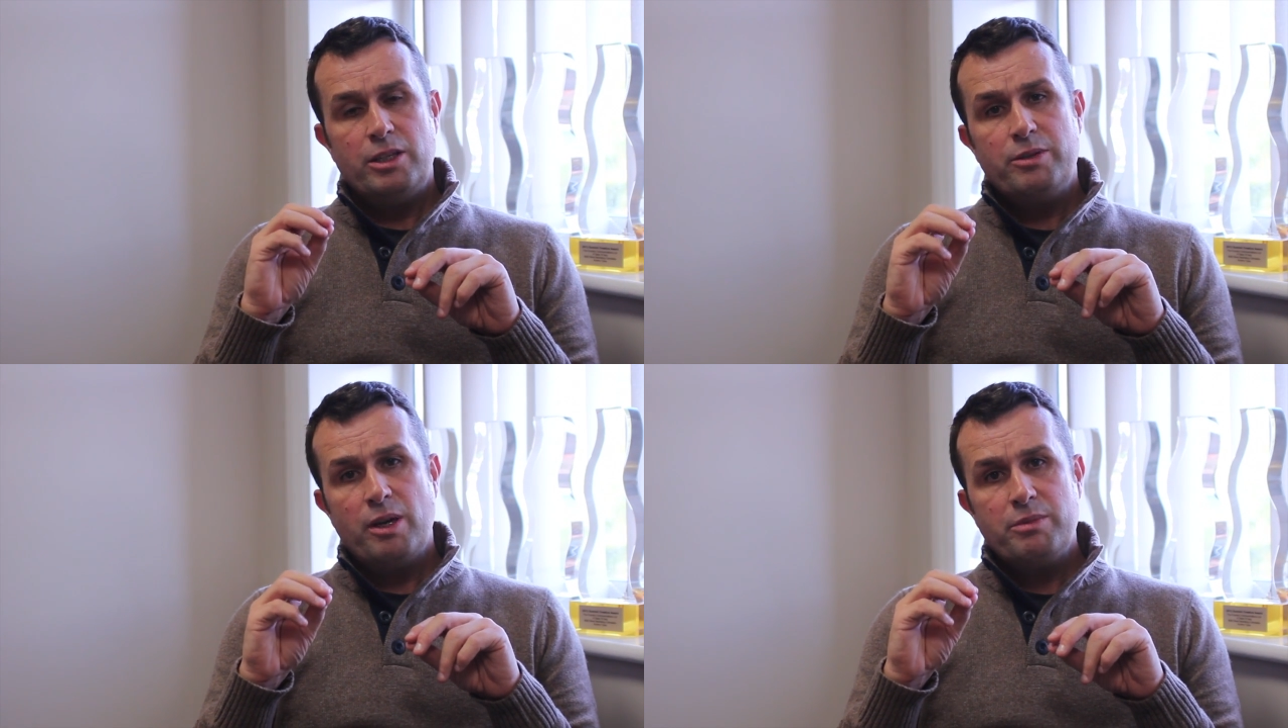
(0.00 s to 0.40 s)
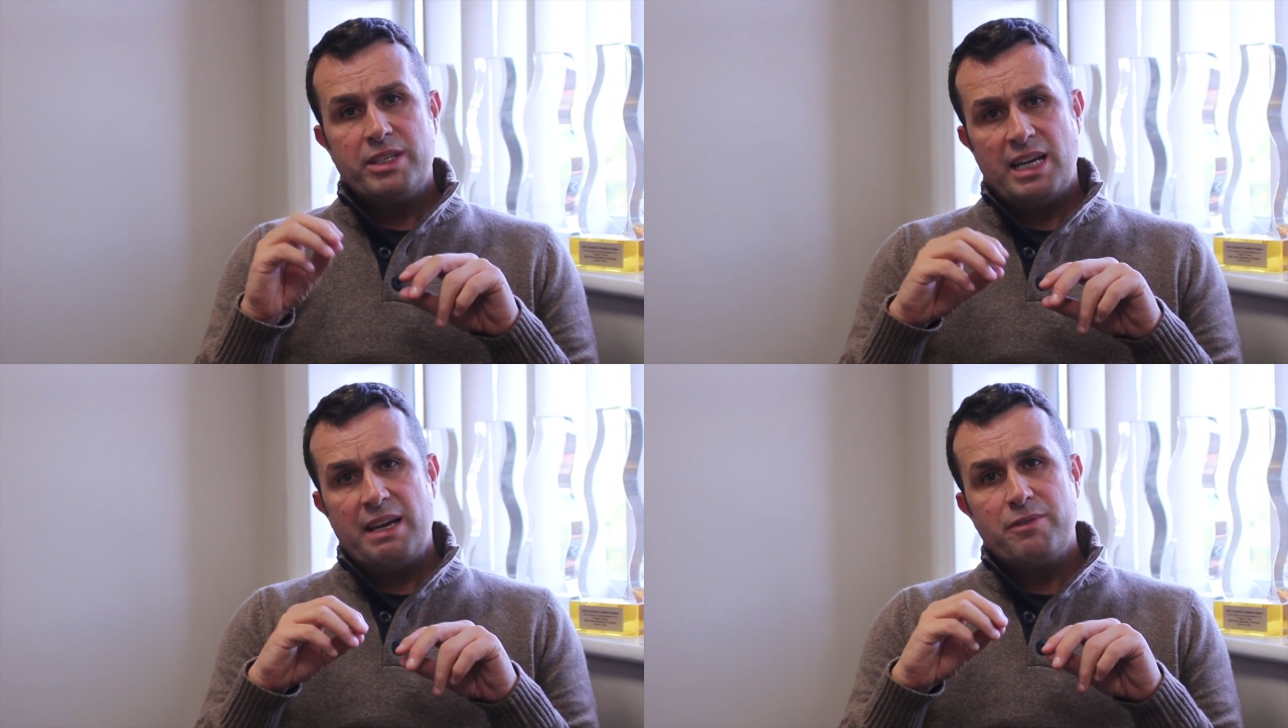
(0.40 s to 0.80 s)
You don't
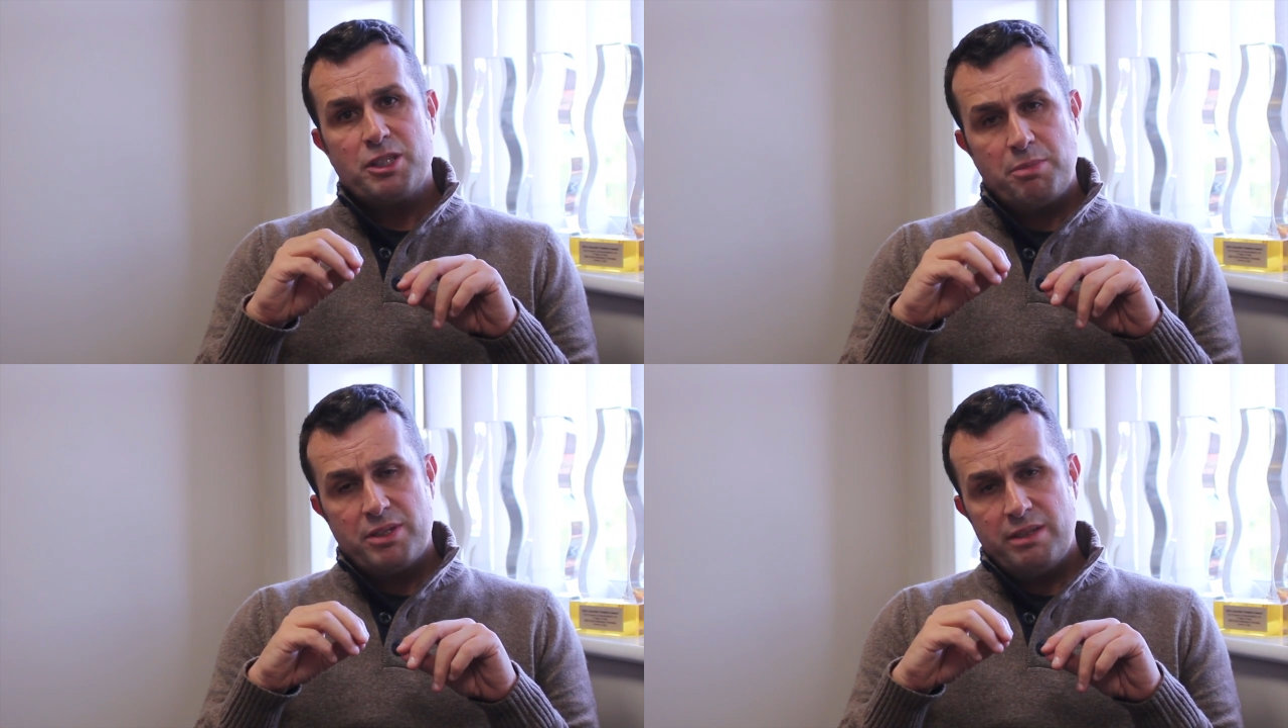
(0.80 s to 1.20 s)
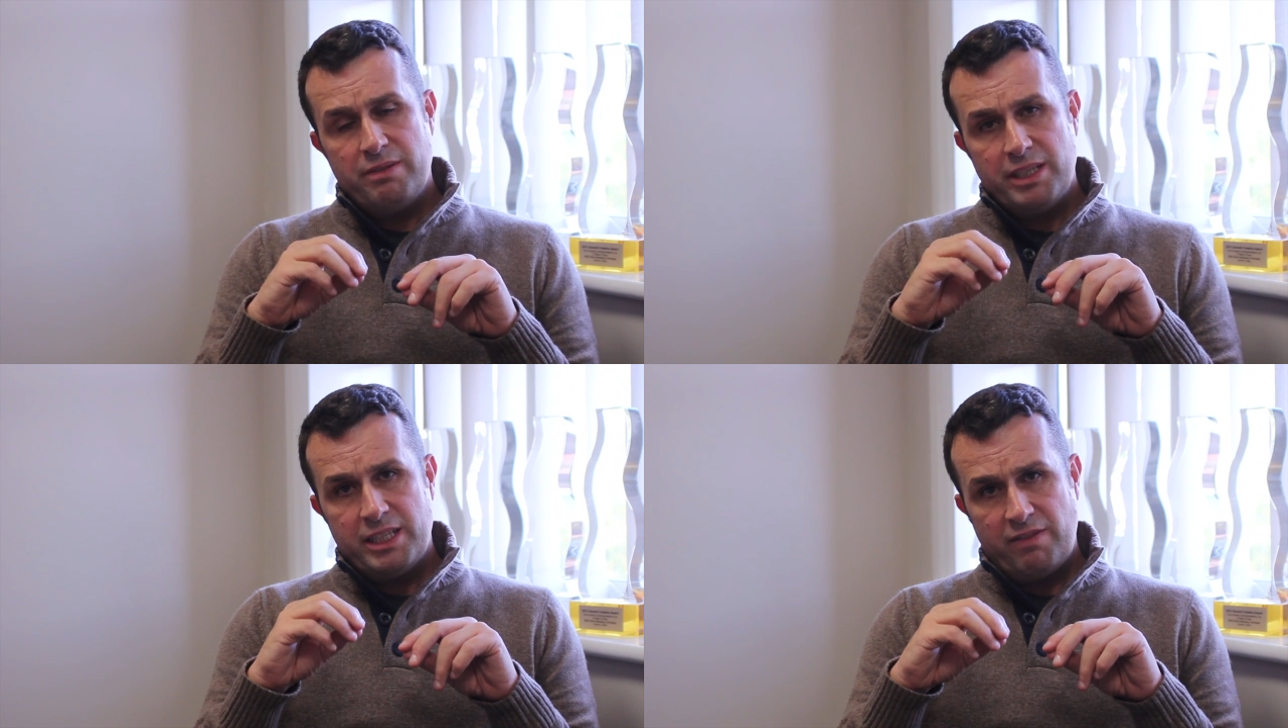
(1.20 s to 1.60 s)
design for
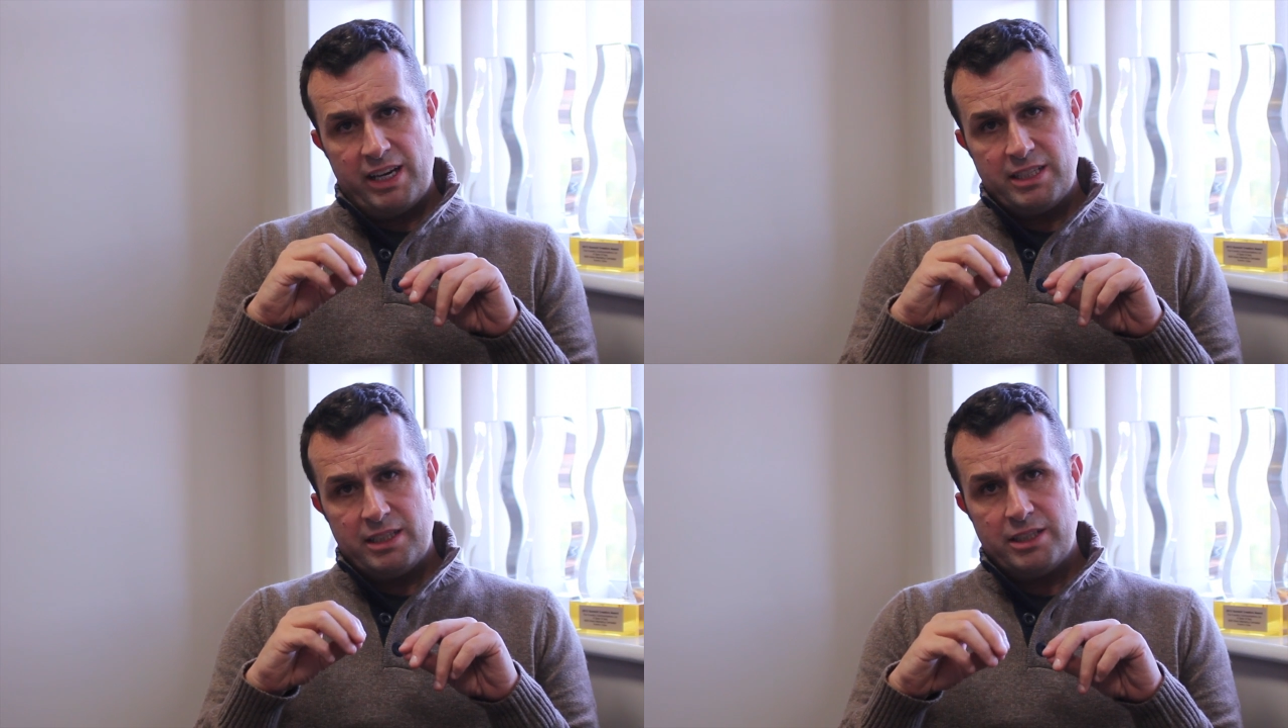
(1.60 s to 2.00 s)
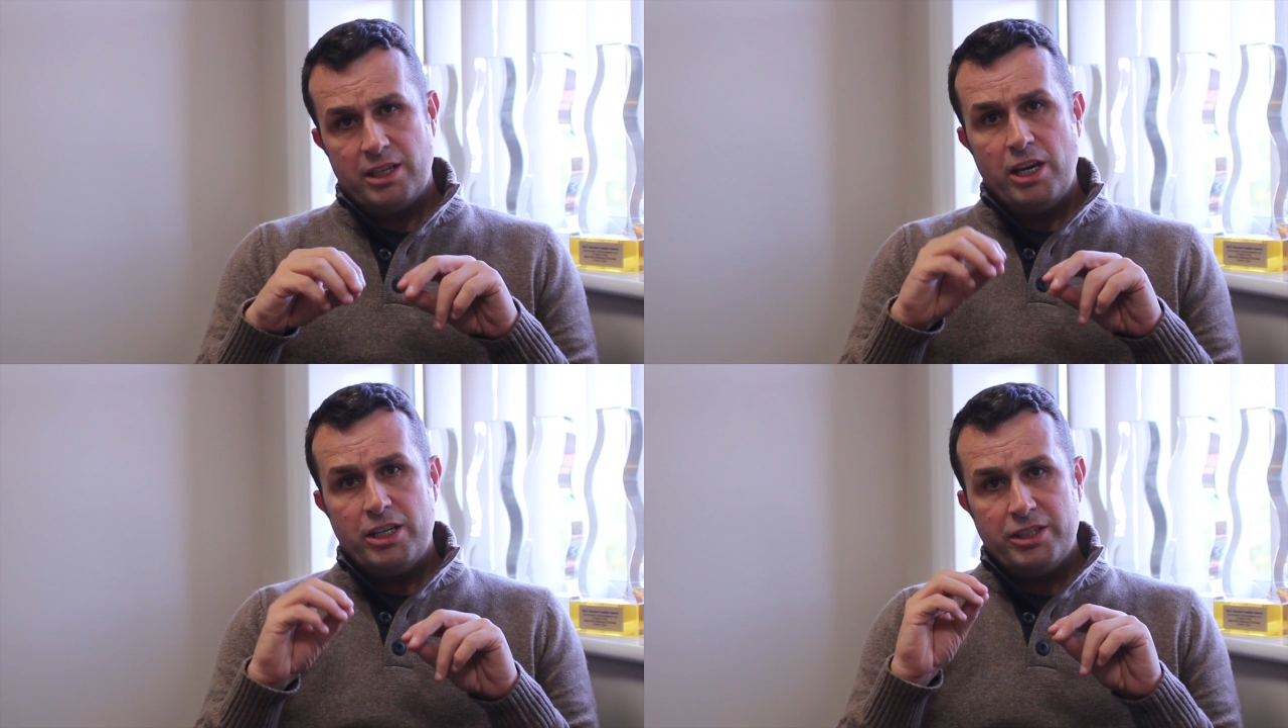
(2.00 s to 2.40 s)
specific devices,